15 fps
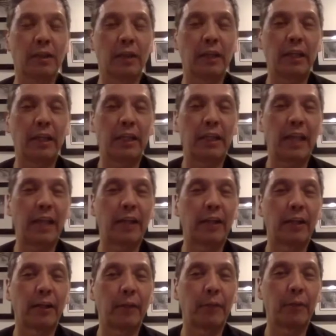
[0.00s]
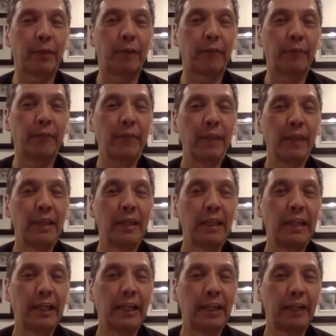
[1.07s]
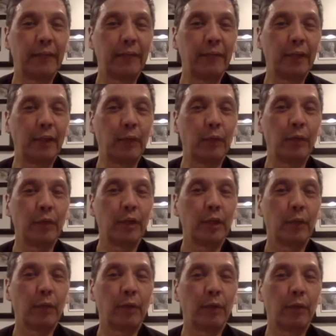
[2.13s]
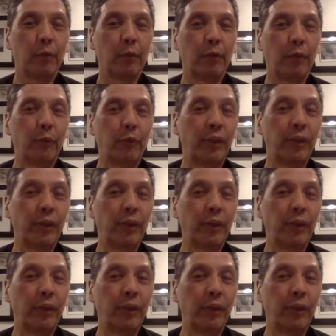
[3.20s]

leading candidate, but you know, would there